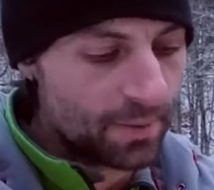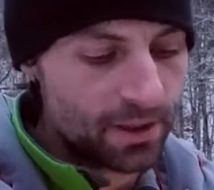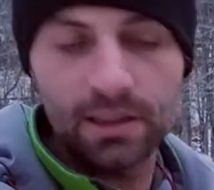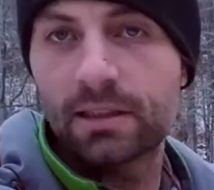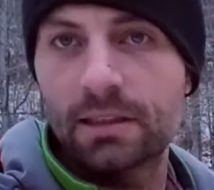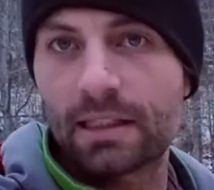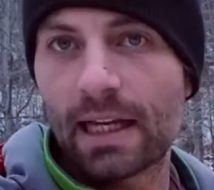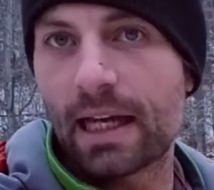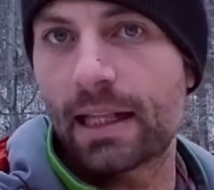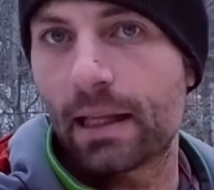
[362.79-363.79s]
but just to say
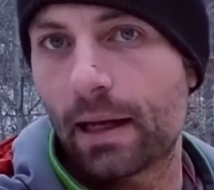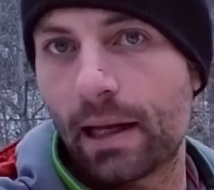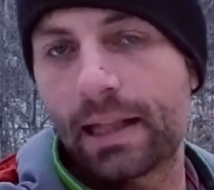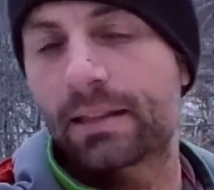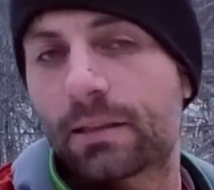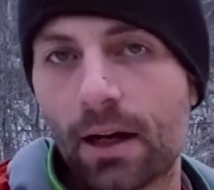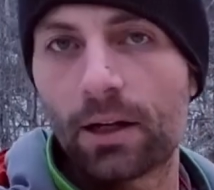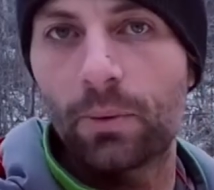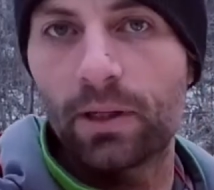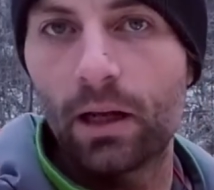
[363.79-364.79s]
that it
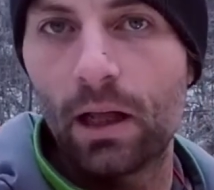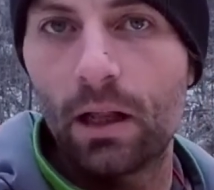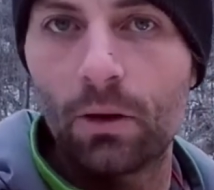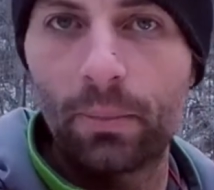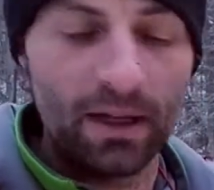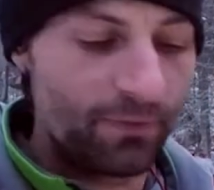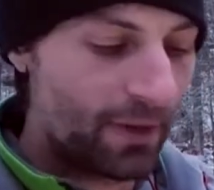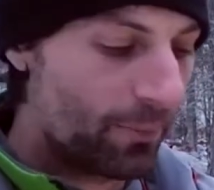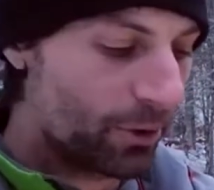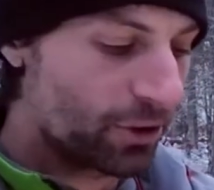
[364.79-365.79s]
starts with a little bit of
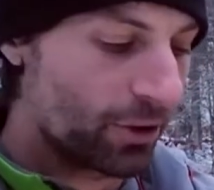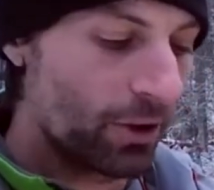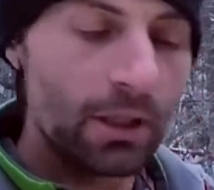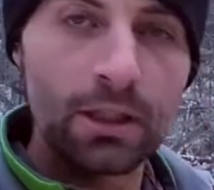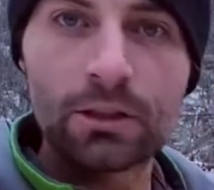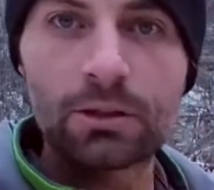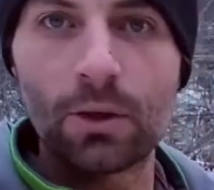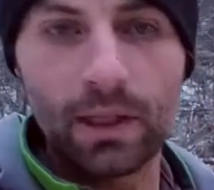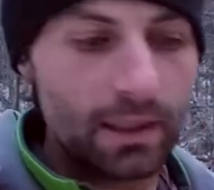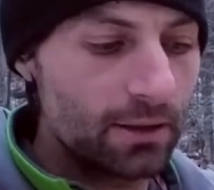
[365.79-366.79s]
temperature
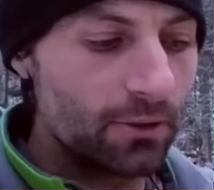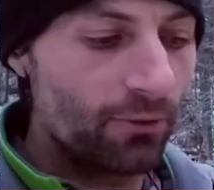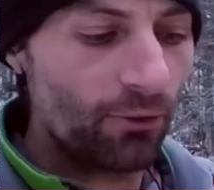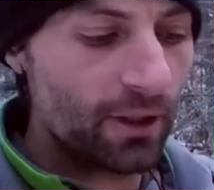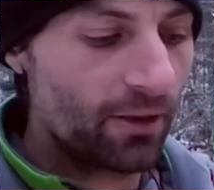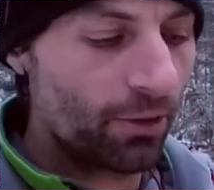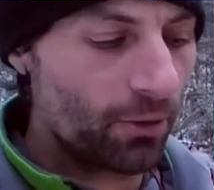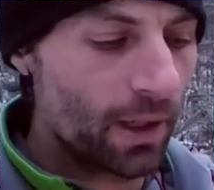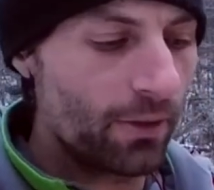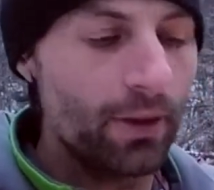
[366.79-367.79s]
so it doesn't freeze
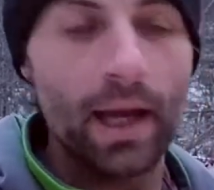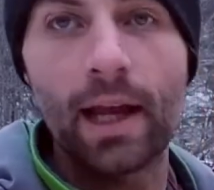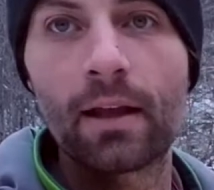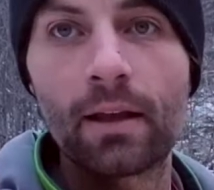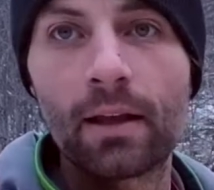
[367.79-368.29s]
throughout the day,